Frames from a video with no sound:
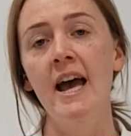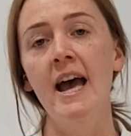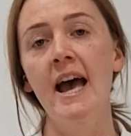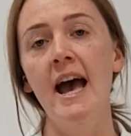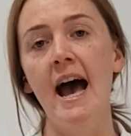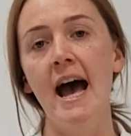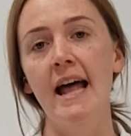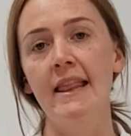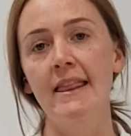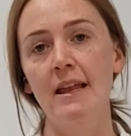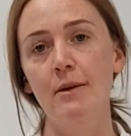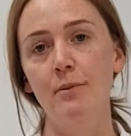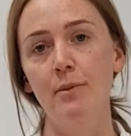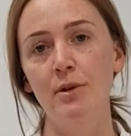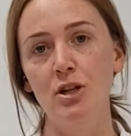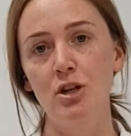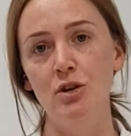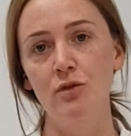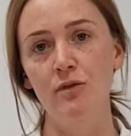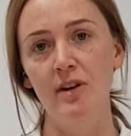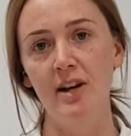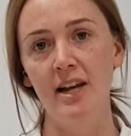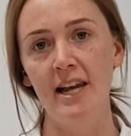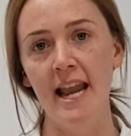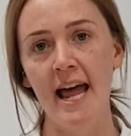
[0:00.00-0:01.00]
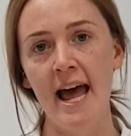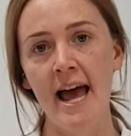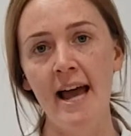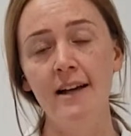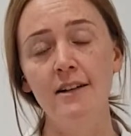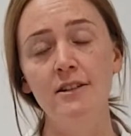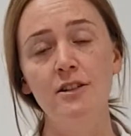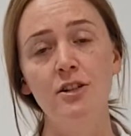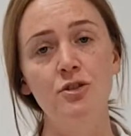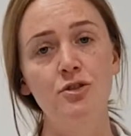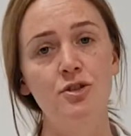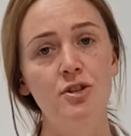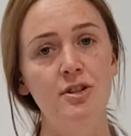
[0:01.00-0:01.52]
And then when you relax,
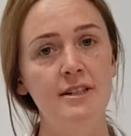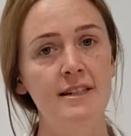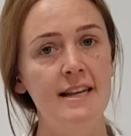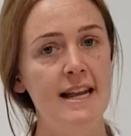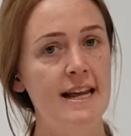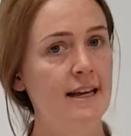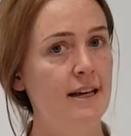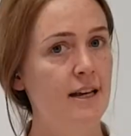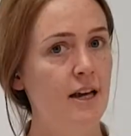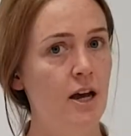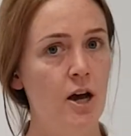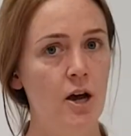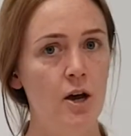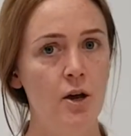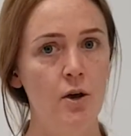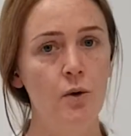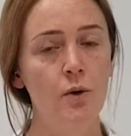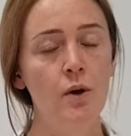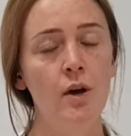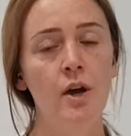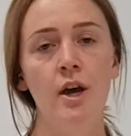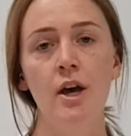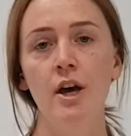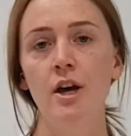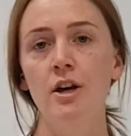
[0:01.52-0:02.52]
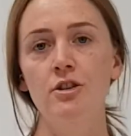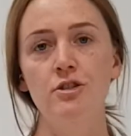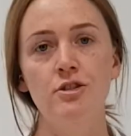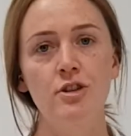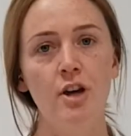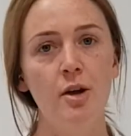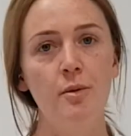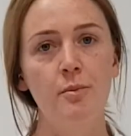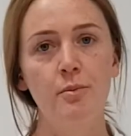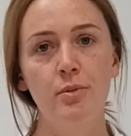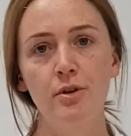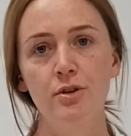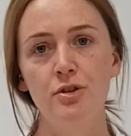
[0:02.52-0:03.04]
you just let go,
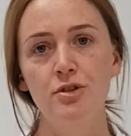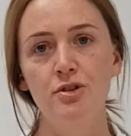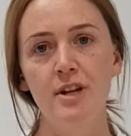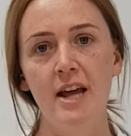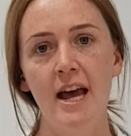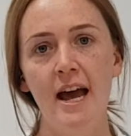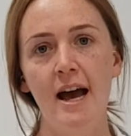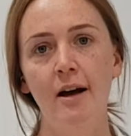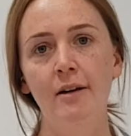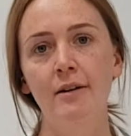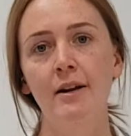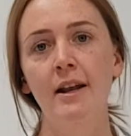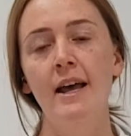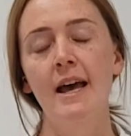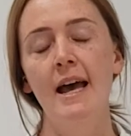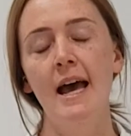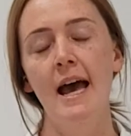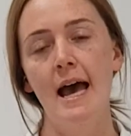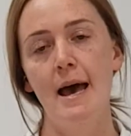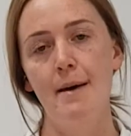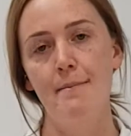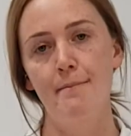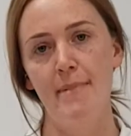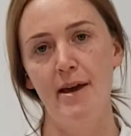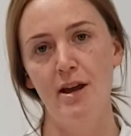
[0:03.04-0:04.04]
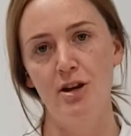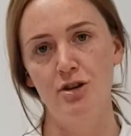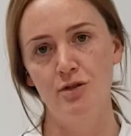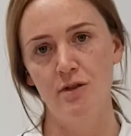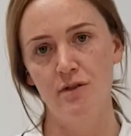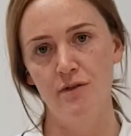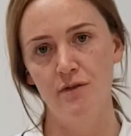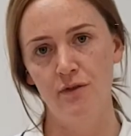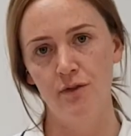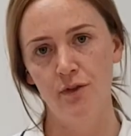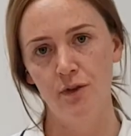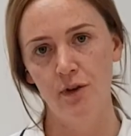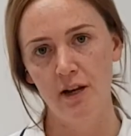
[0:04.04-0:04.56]
don't push down, and make sure it
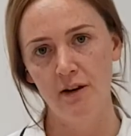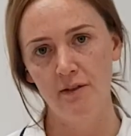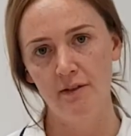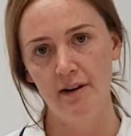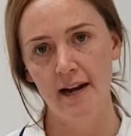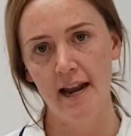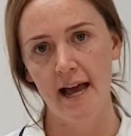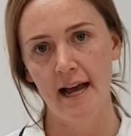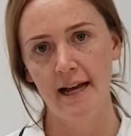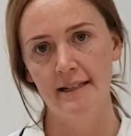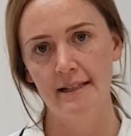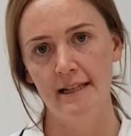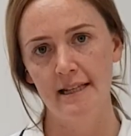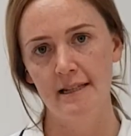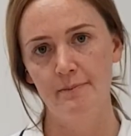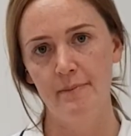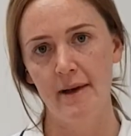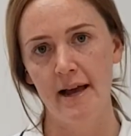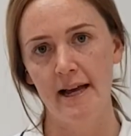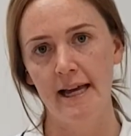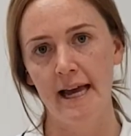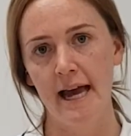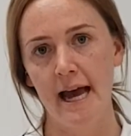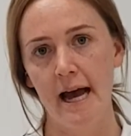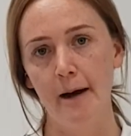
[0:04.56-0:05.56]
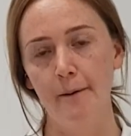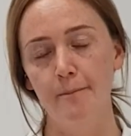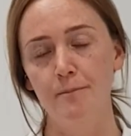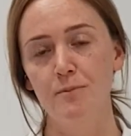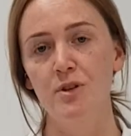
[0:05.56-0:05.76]
fully relaxes back out.